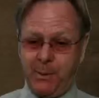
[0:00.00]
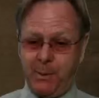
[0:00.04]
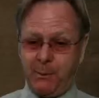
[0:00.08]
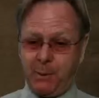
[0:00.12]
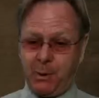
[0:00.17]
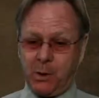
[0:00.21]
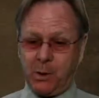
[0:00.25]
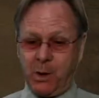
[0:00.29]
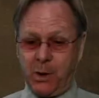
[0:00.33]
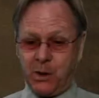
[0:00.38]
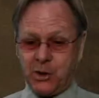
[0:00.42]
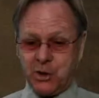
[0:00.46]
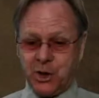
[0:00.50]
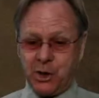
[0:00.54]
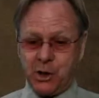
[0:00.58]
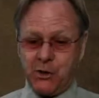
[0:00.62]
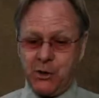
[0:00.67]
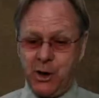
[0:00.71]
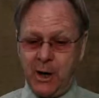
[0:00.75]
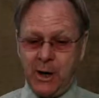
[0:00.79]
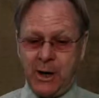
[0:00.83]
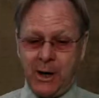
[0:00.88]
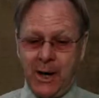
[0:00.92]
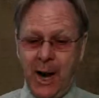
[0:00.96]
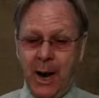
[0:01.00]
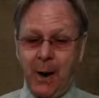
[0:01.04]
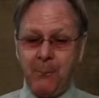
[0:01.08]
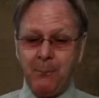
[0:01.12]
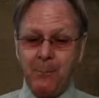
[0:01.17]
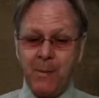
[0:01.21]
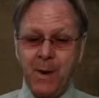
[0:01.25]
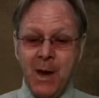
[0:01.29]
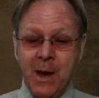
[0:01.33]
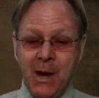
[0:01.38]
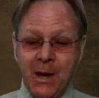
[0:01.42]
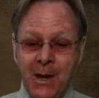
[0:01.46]
people clutching, trying to get out.
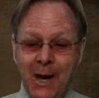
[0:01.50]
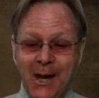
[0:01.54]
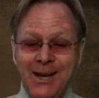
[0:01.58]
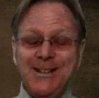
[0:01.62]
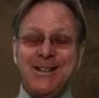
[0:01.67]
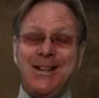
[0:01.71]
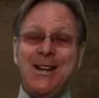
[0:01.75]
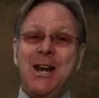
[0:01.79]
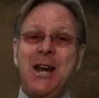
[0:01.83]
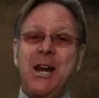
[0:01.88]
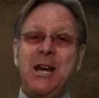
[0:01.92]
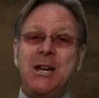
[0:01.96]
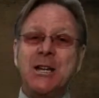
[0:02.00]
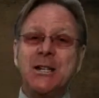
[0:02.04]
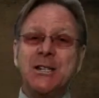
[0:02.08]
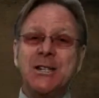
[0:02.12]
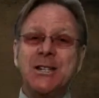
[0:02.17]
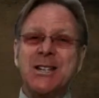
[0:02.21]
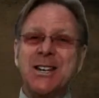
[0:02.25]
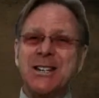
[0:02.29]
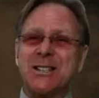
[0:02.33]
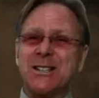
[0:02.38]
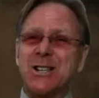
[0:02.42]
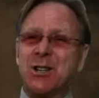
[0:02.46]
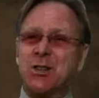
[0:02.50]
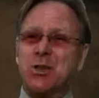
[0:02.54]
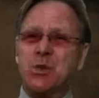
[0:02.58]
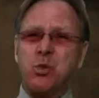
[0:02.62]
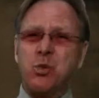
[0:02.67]
1986, a